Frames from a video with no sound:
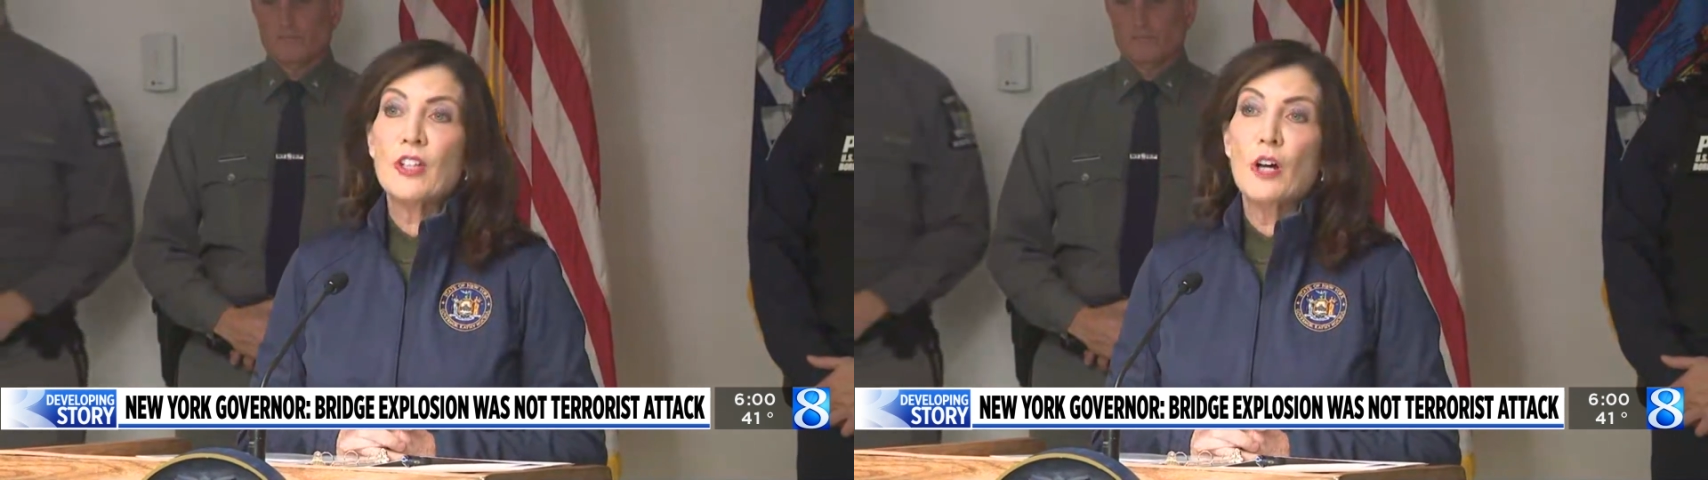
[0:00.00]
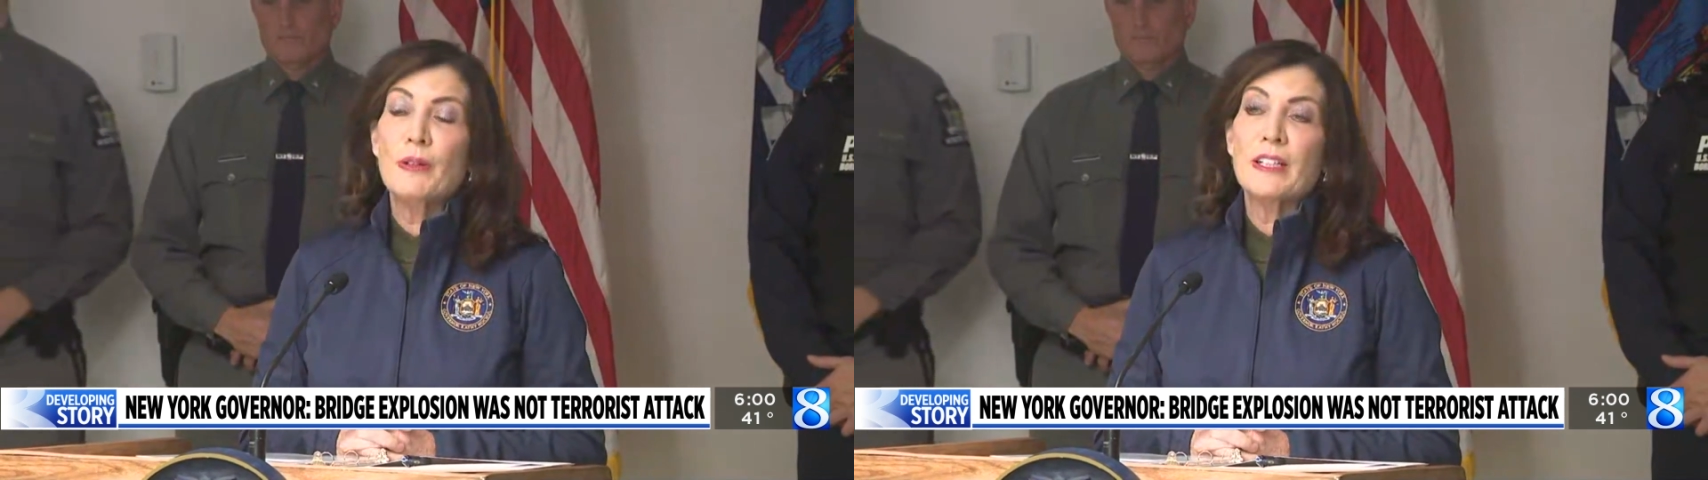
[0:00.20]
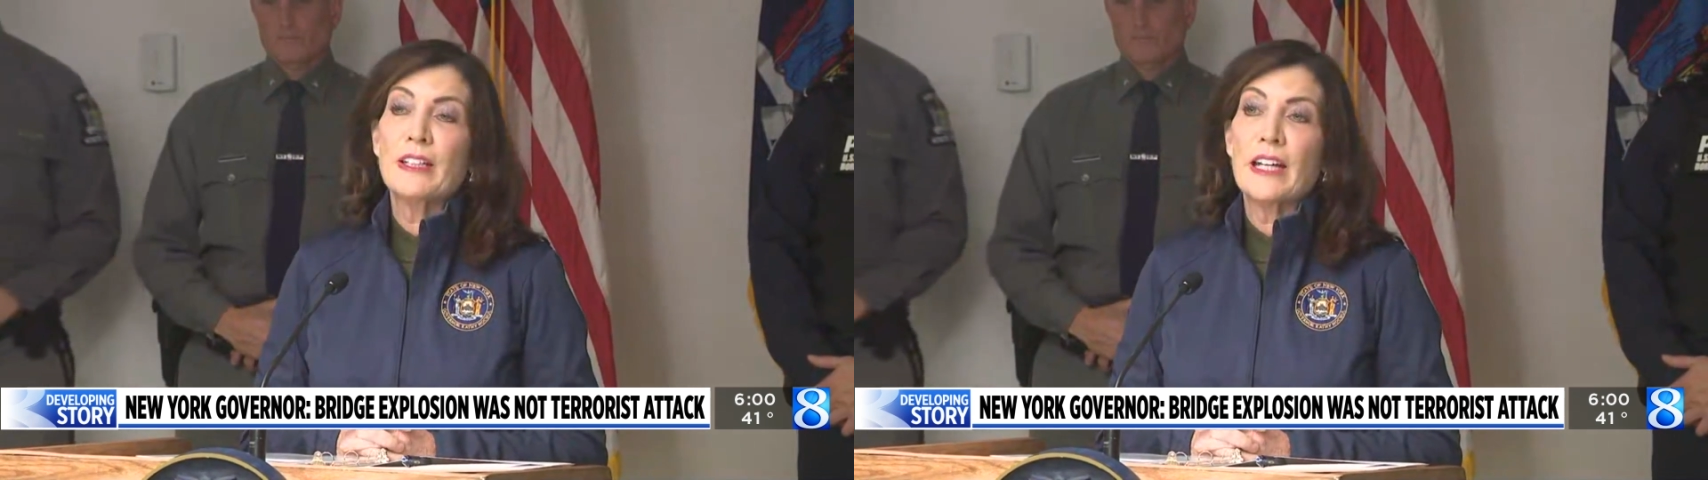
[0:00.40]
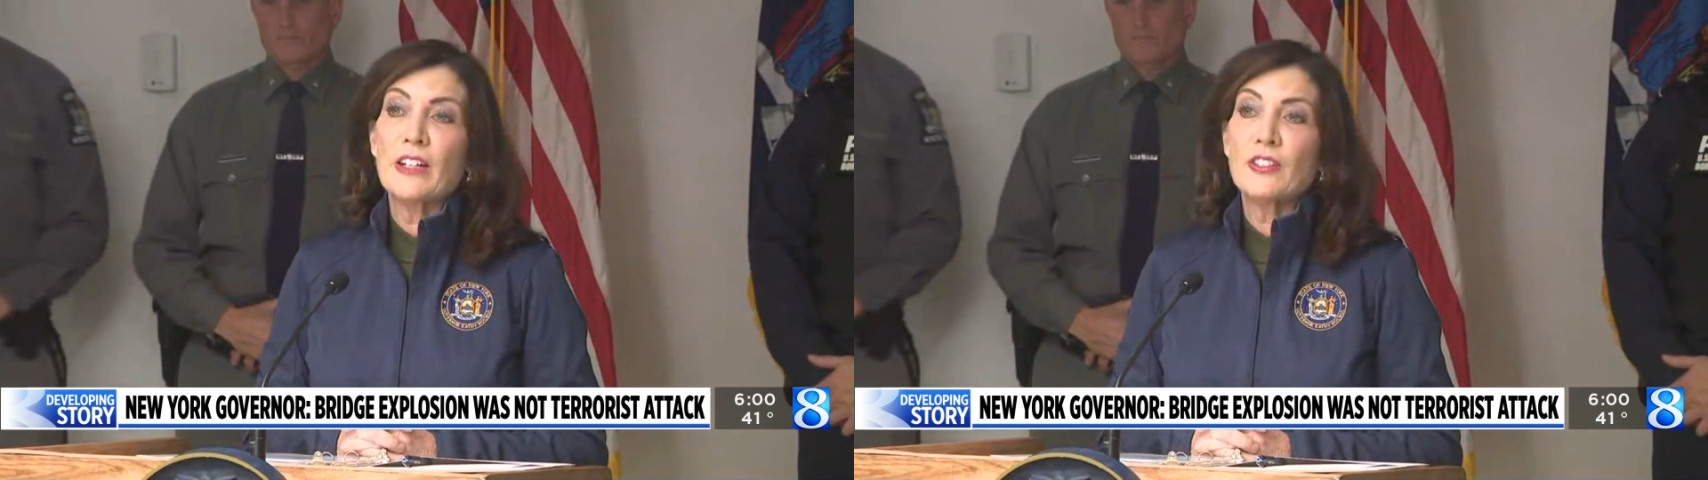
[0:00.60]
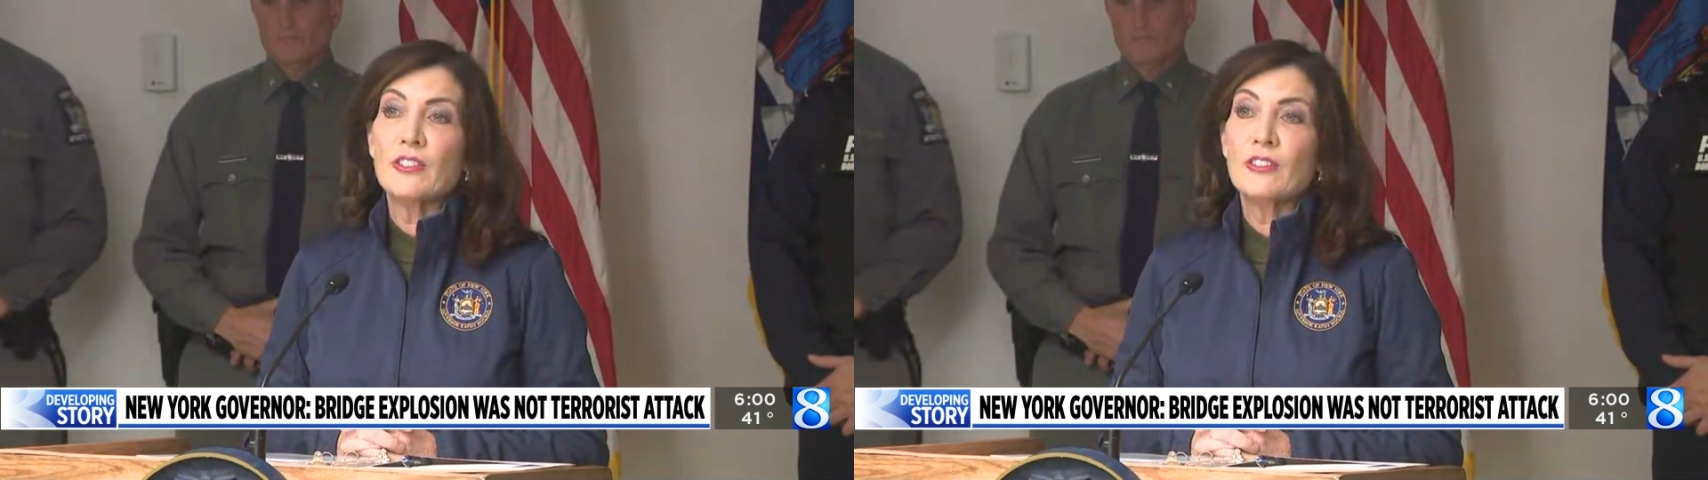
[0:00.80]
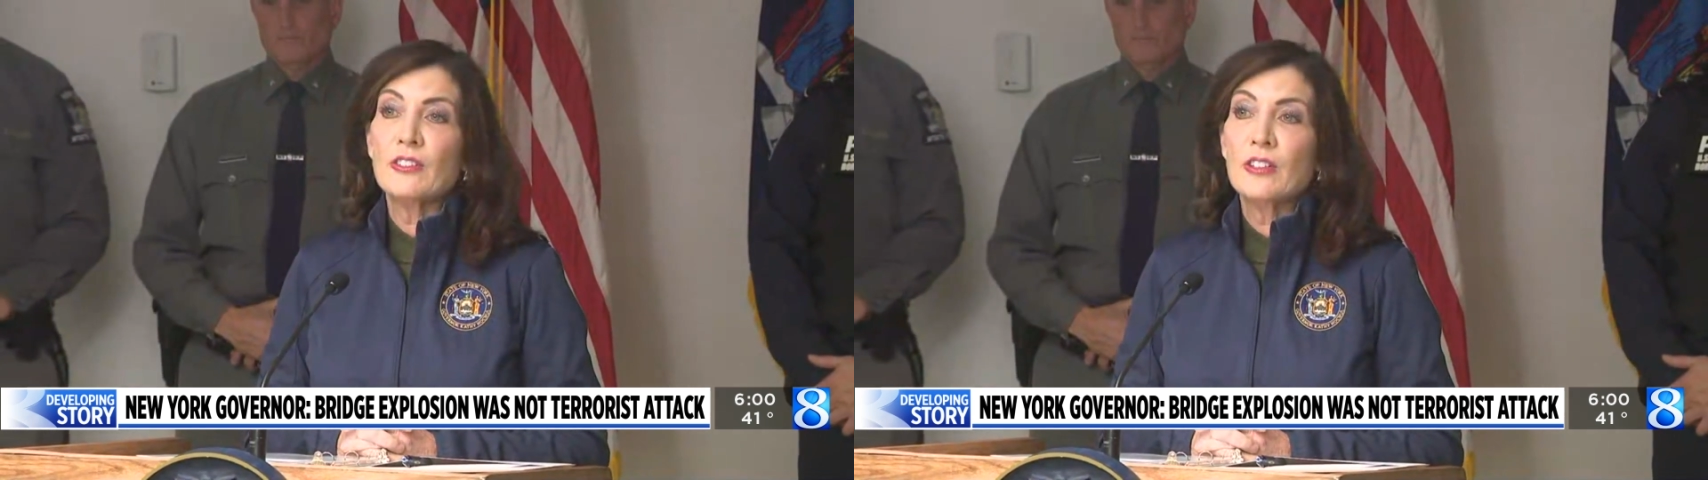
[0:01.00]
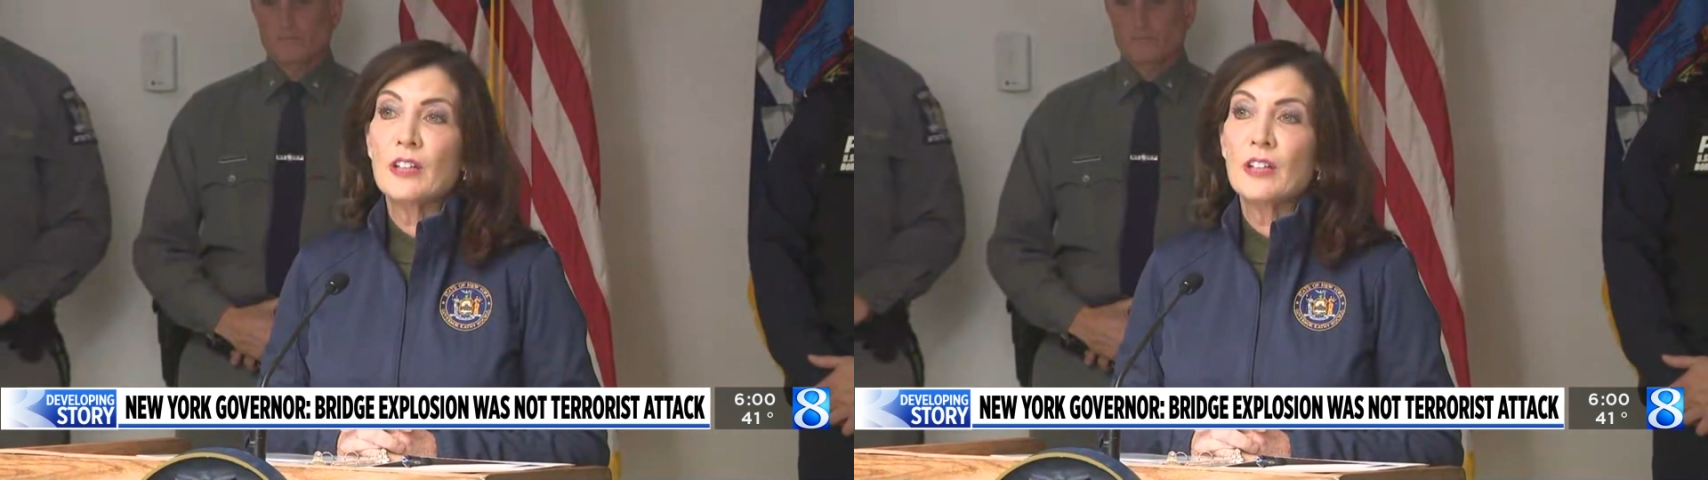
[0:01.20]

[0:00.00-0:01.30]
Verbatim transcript: no indication